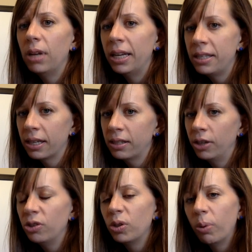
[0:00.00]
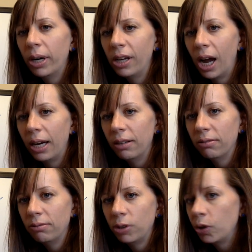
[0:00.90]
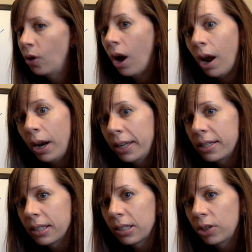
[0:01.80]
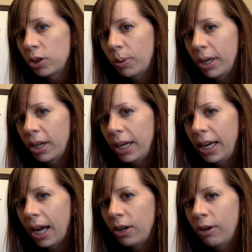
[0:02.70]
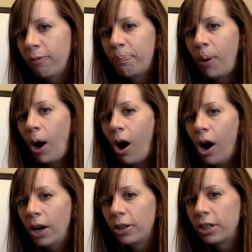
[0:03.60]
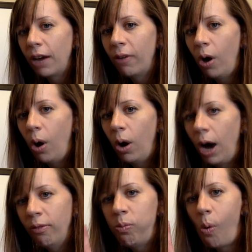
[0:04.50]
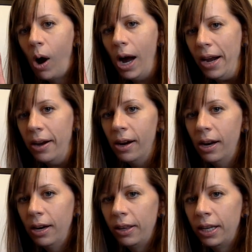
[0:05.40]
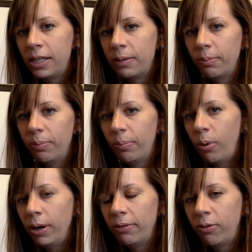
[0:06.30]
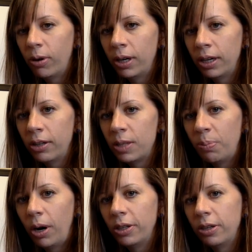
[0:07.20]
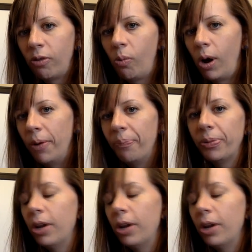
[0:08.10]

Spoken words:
and 629. You're not at 629 yet. You have part of 1. This 0.4 here is part of a 1.